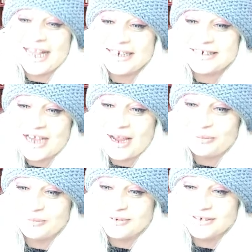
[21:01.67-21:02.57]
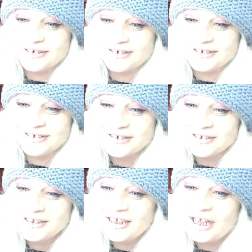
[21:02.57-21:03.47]
anytime.
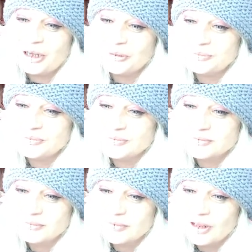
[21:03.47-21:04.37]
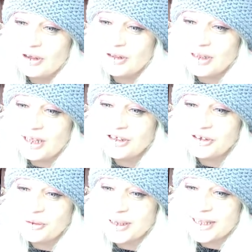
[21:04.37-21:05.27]
Are you
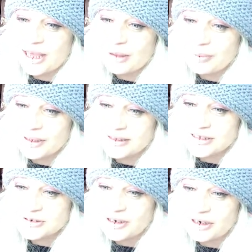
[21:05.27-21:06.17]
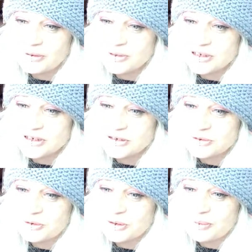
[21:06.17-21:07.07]
going camping? That's great. I wish
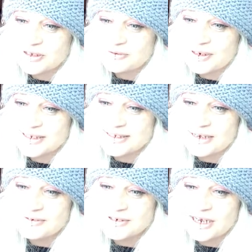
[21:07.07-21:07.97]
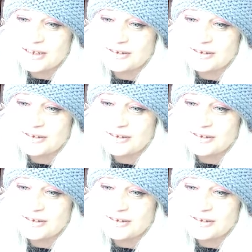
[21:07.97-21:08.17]
you all the best fun and safety.